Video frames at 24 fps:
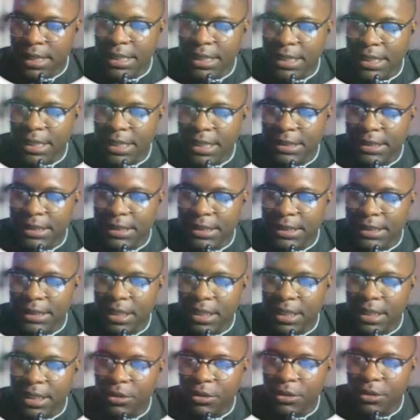So they
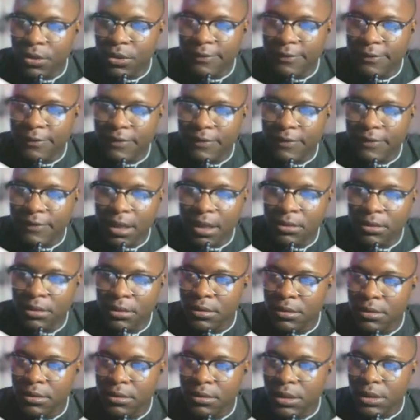said write the
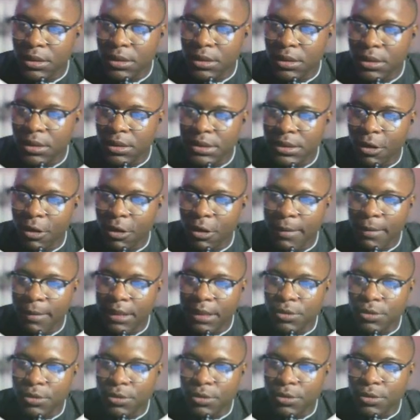answer into the
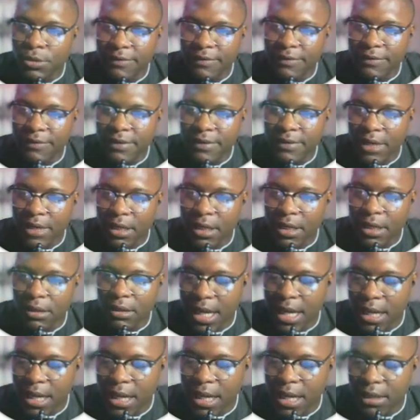file. What is the
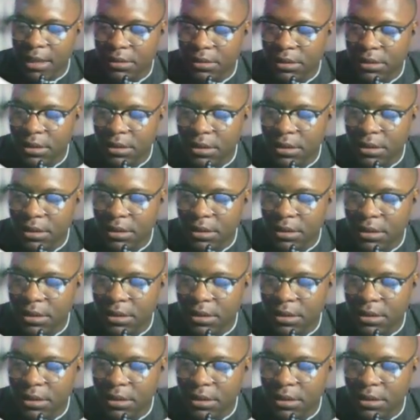command to save